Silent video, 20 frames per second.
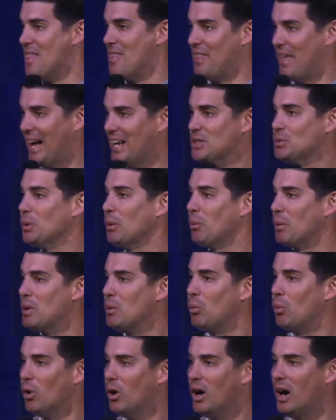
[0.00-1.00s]
That's what we
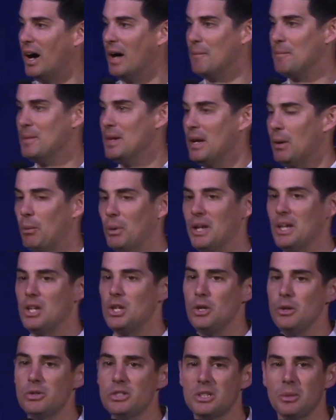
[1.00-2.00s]
want. When it
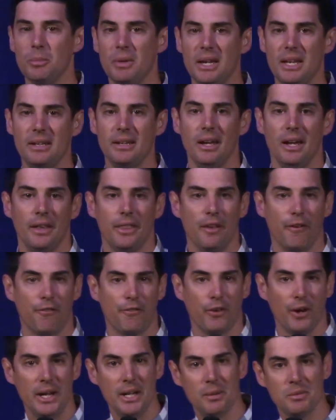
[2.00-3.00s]
used to mean the
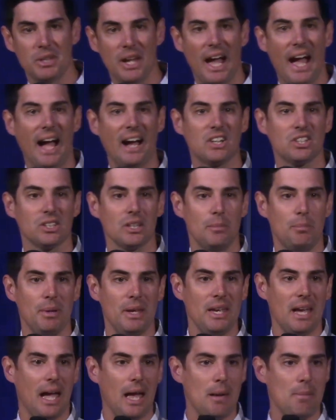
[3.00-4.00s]
freedom to actually
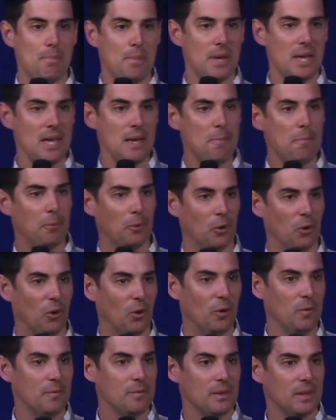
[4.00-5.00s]
be a
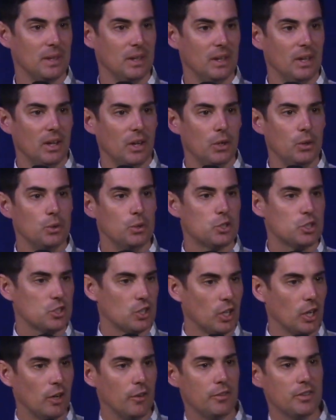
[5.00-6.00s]
people who
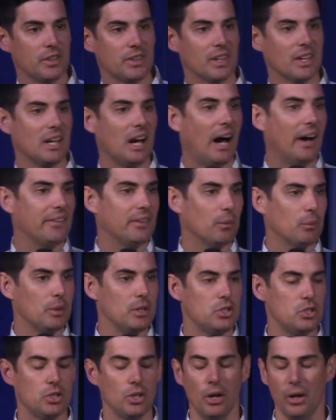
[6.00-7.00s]
served the God that we
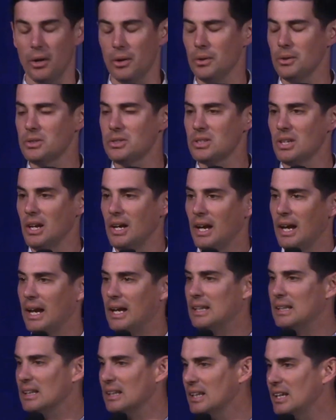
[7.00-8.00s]
chose
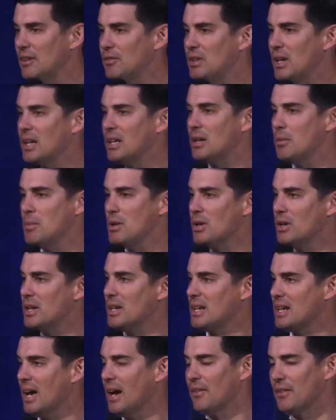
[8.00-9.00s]
and lived in community
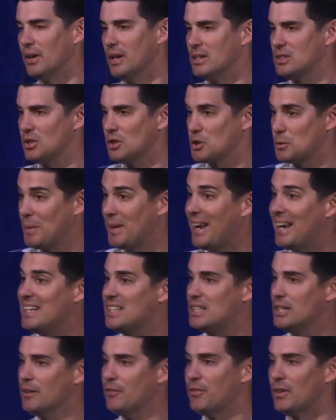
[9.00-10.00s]
together. And so there's been a
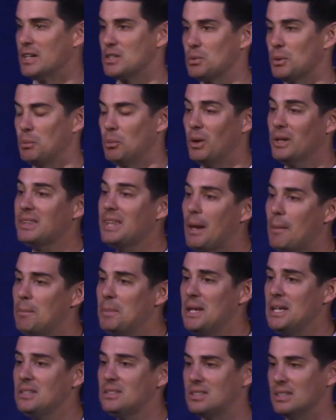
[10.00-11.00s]
difference. When what that
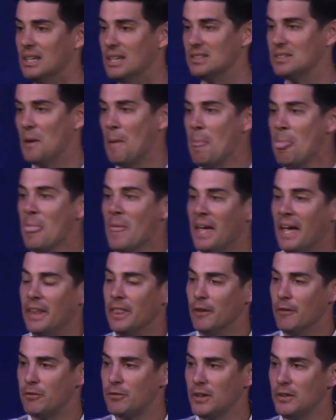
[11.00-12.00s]
means is, in
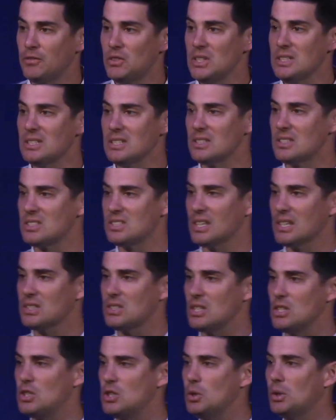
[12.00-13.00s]
the 50s and
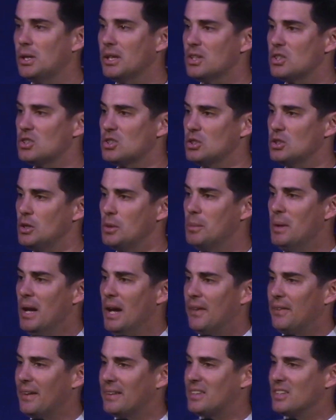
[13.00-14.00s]
60s, you could assume
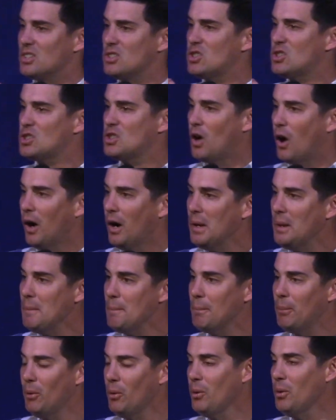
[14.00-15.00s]
that the starting
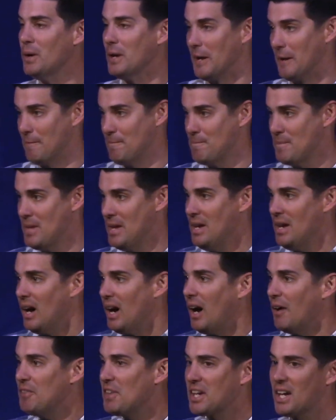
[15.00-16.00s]
point
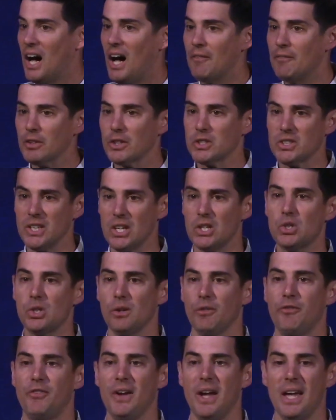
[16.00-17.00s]
of the conversation
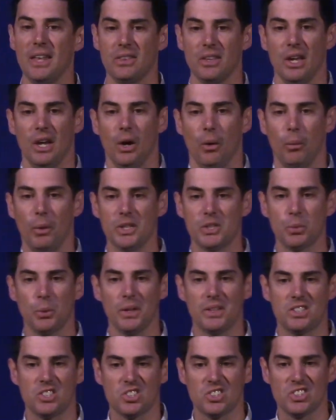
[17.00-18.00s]
of faith was
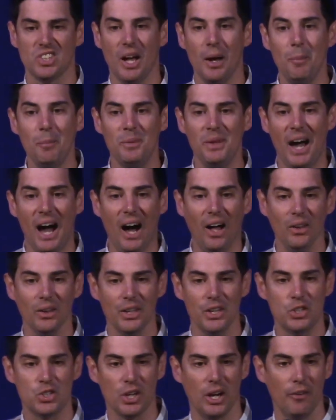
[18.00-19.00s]
with some
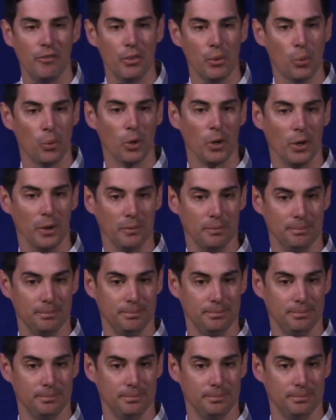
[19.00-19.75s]
knowledge of the word.